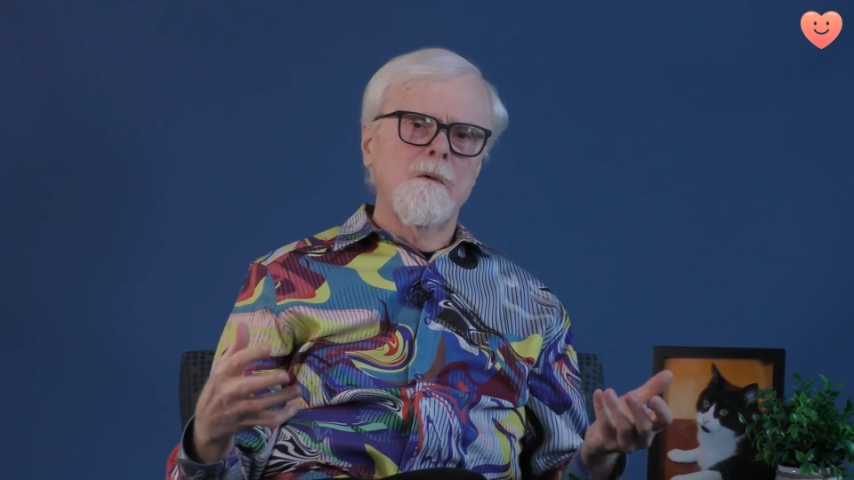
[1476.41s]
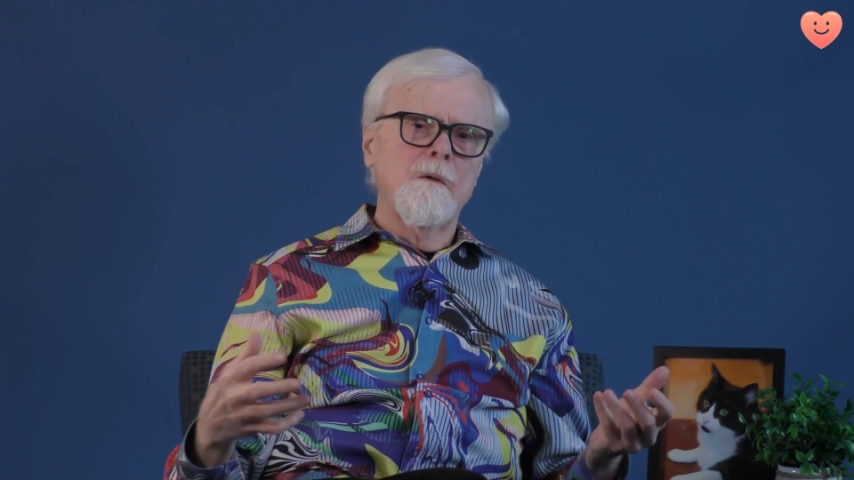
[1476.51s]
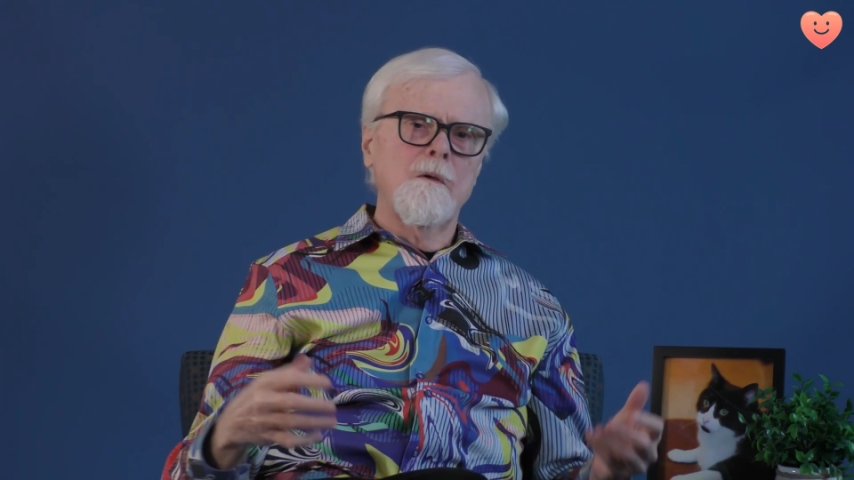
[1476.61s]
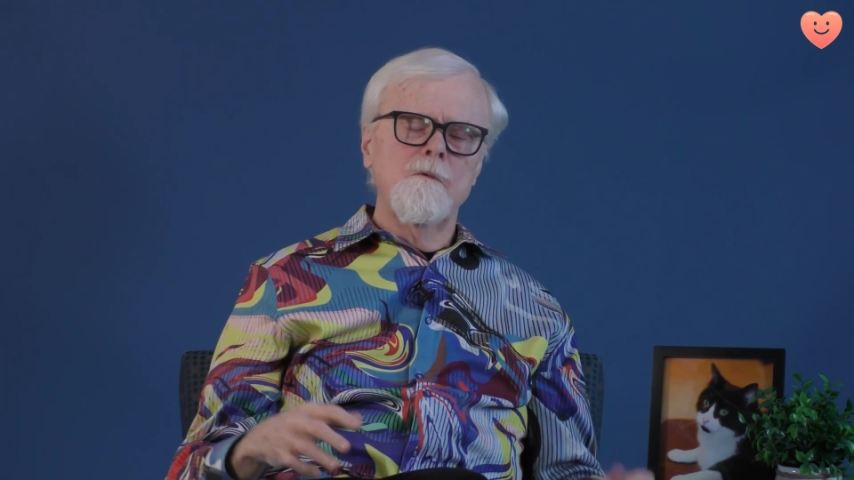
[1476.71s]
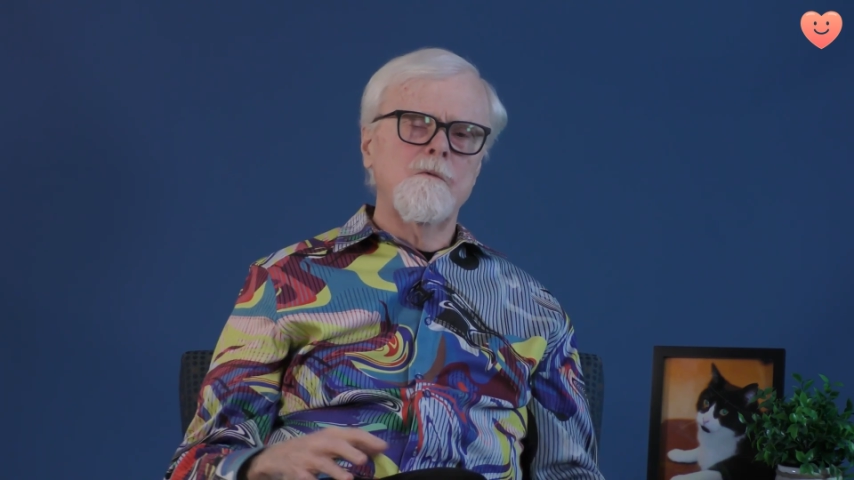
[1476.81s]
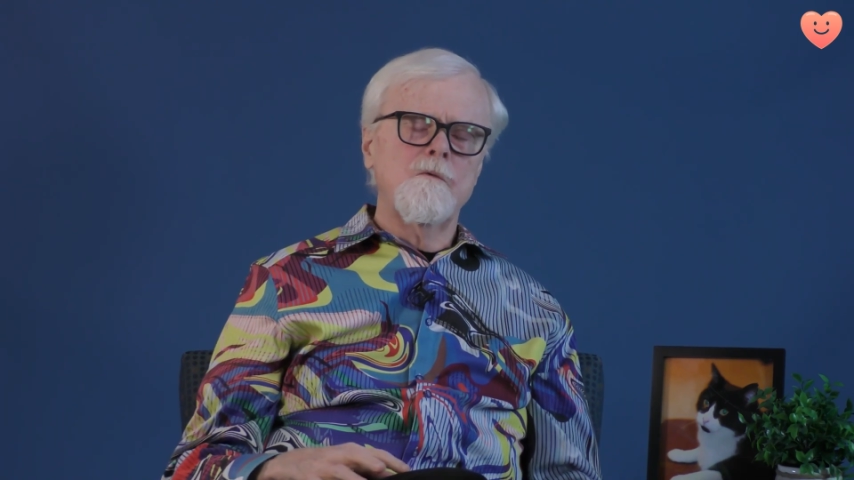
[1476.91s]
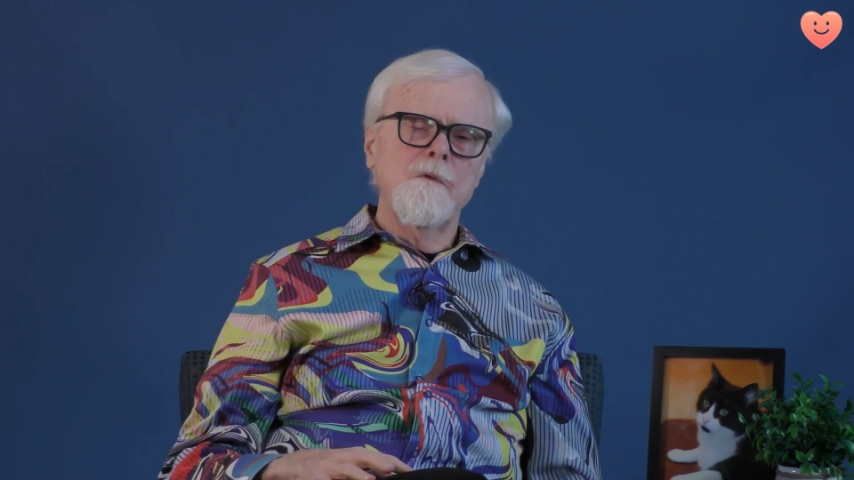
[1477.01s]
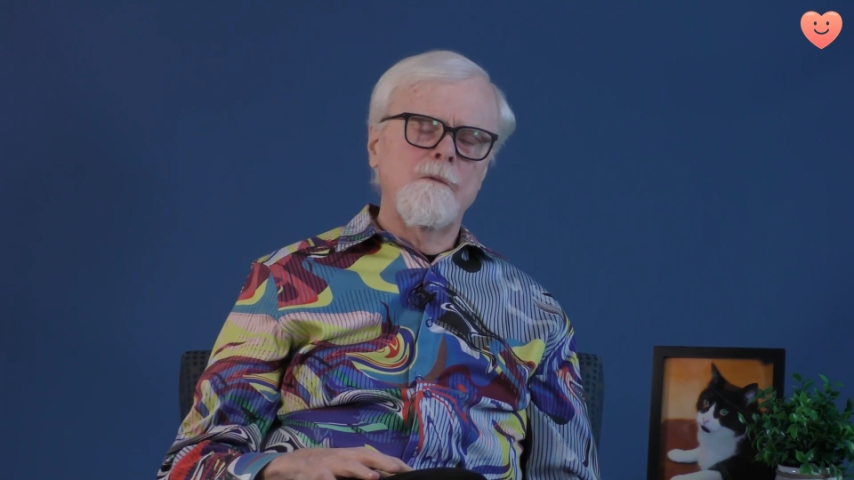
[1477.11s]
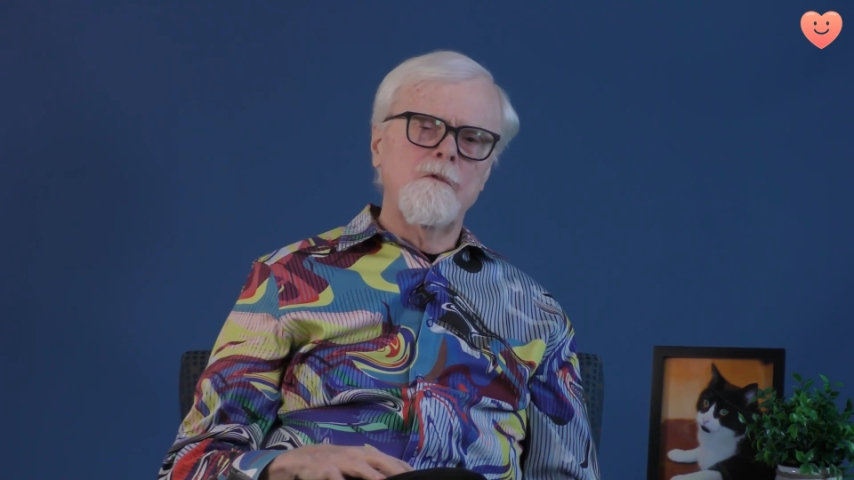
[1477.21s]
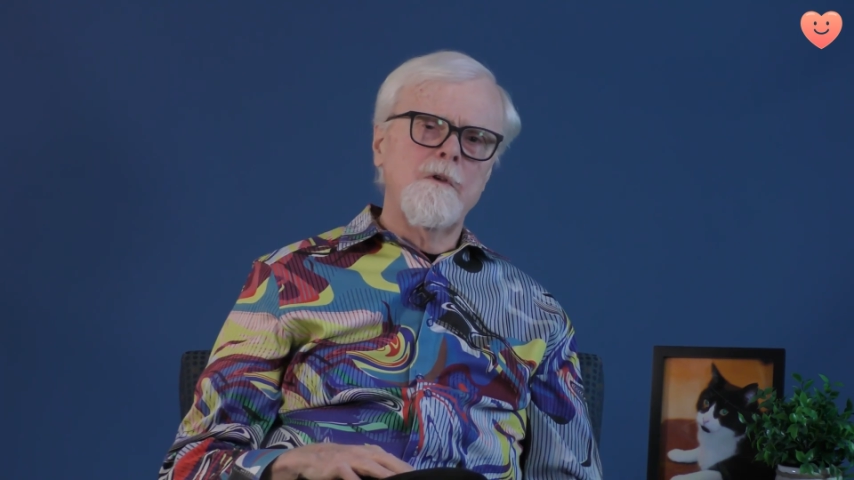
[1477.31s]
can
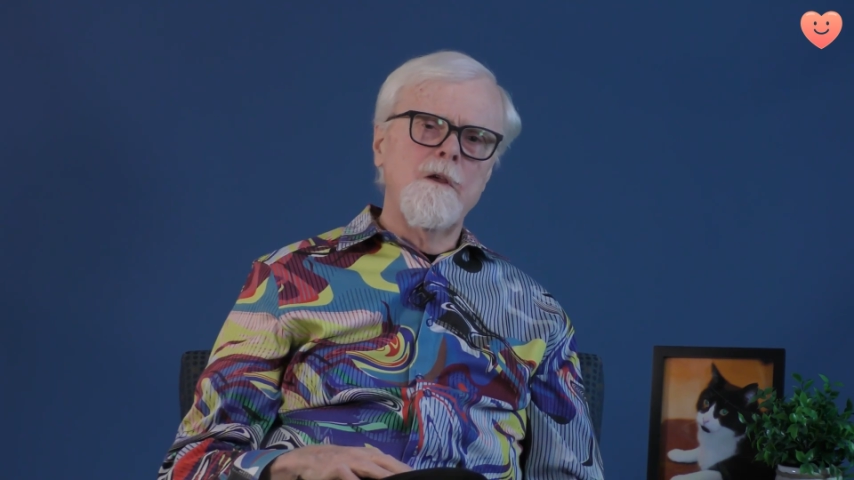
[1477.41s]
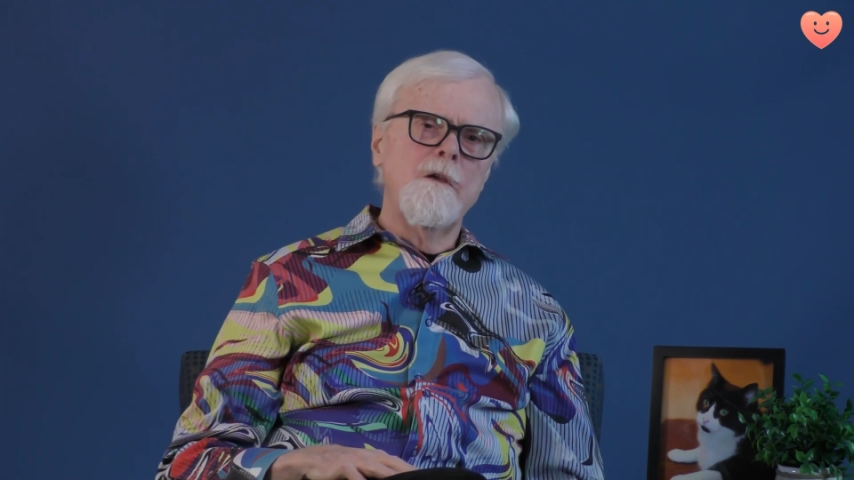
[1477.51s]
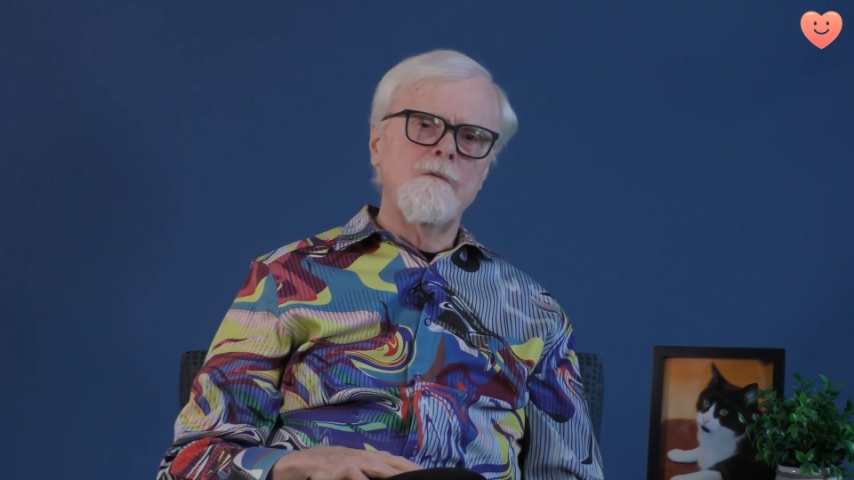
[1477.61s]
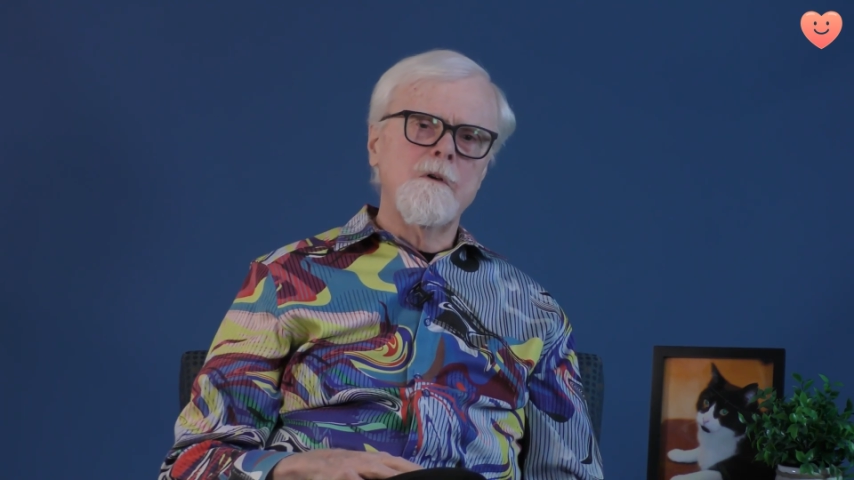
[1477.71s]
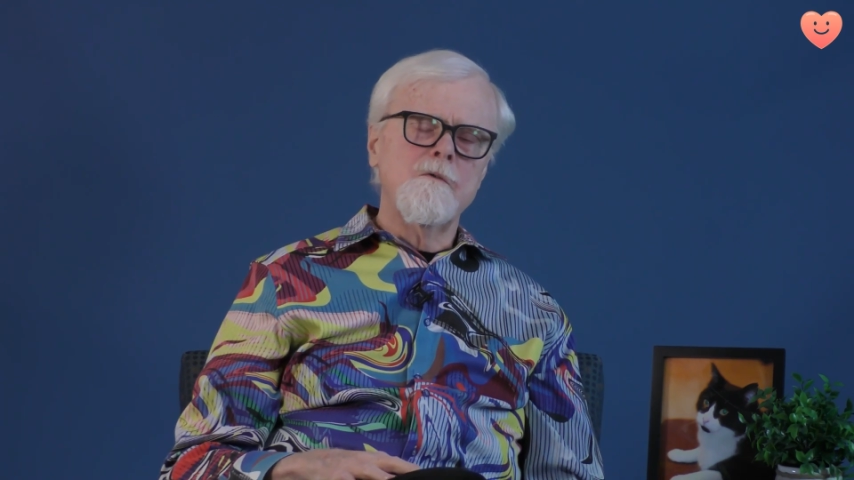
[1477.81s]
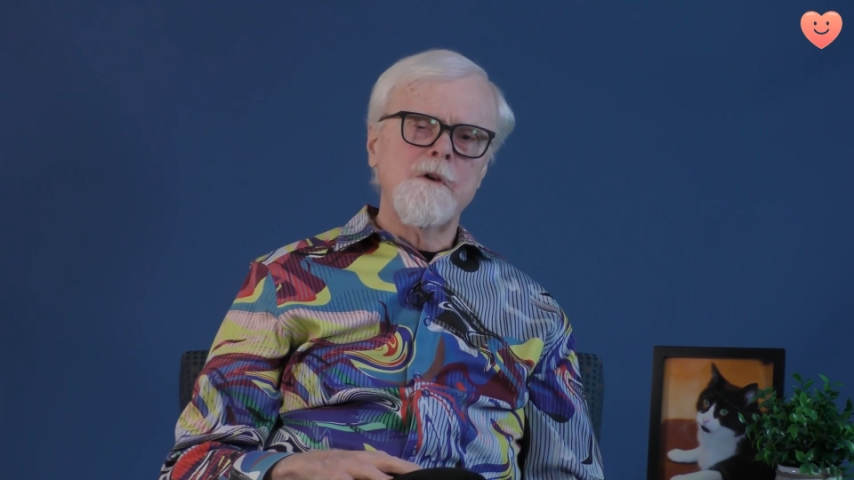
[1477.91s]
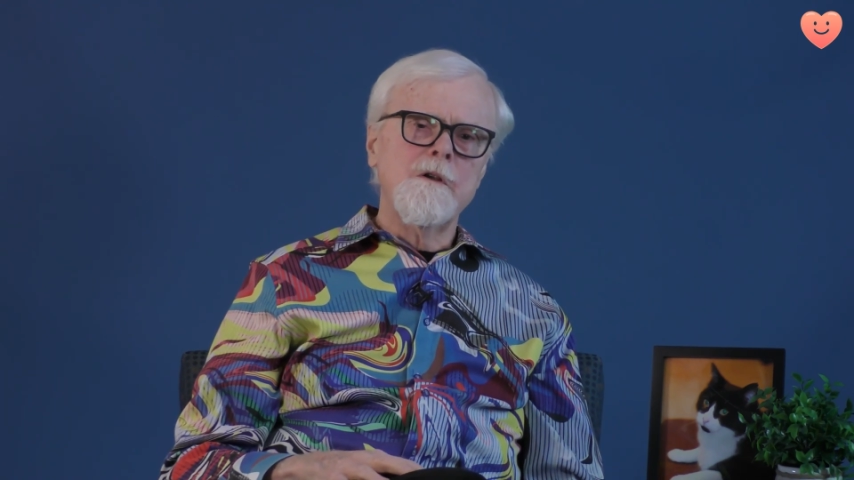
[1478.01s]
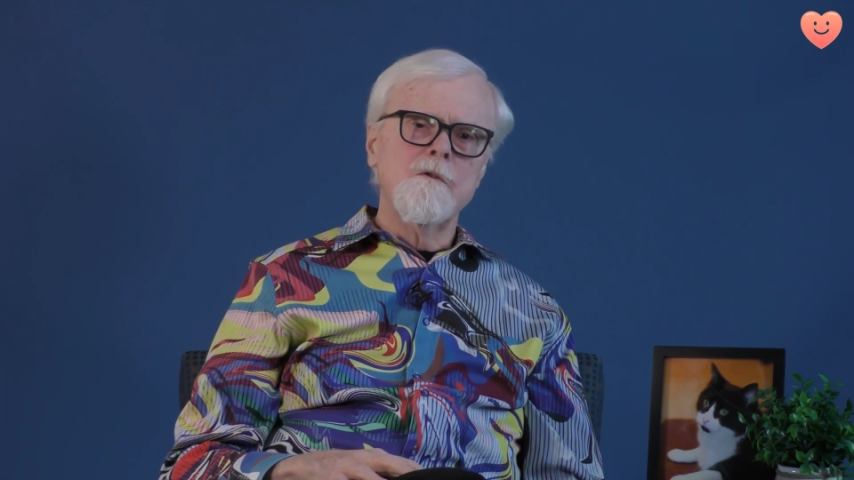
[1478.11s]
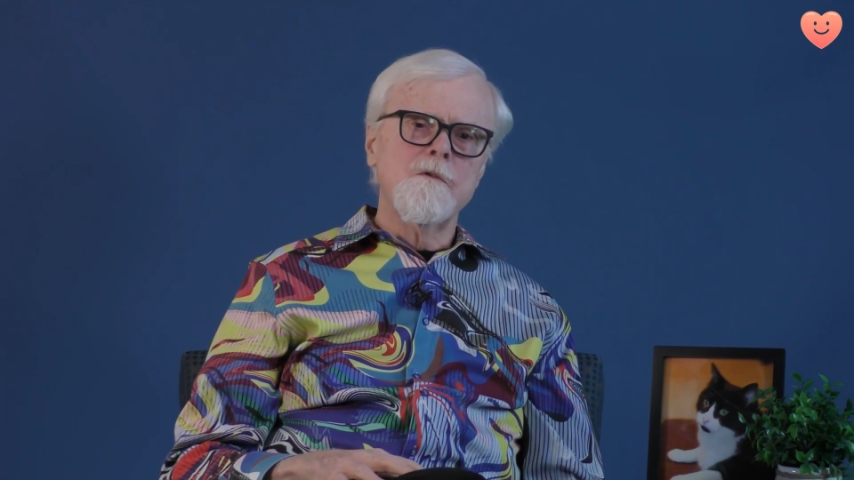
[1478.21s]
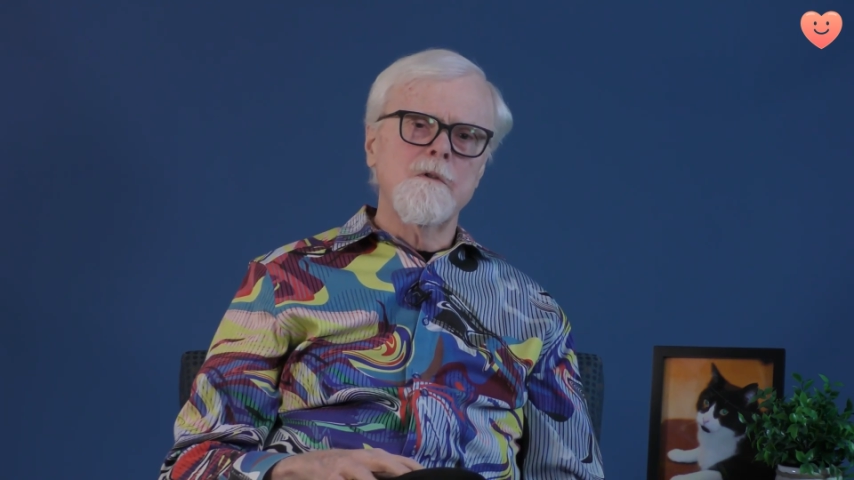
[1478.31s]
have saved and changed